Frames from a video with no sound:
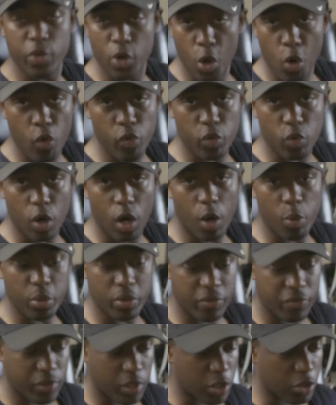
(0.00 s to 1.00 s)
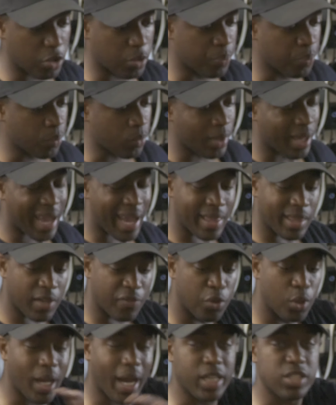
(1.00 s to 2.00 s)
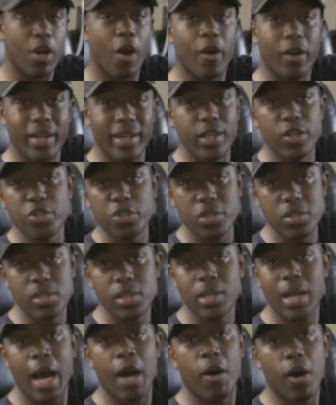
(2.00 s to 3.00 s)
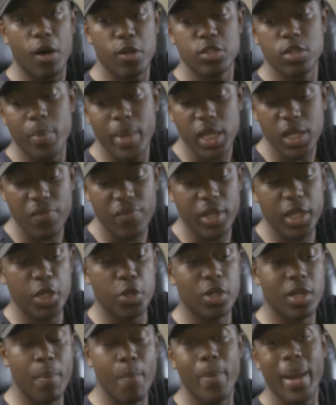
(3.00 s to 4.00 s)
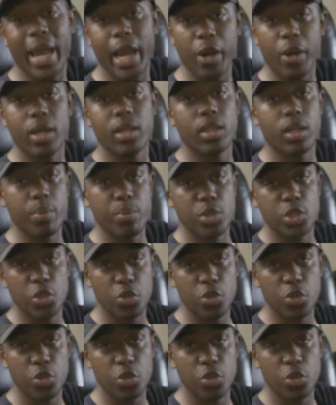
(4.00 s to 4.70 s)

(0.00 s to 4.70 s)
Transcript: with an overall review and if you guys are interested, I'll also make a video comparing them